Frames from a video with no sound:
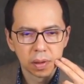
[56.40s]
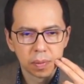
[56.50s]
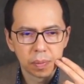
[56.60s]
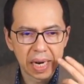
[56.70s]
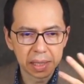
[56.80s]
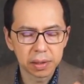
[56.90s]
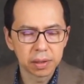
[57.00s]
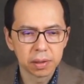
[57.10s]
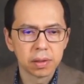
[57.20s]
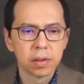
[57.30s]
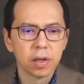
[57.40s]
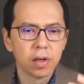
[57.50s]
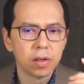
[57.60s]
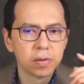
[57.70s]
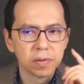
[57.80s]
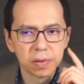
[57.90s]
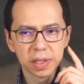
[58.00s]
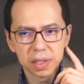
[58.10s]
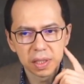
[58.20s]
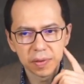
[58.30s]
part of
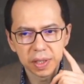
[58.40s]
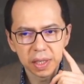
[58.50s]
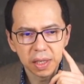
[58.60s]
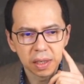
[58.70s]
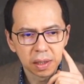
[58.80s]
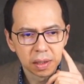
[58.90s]
this DVD,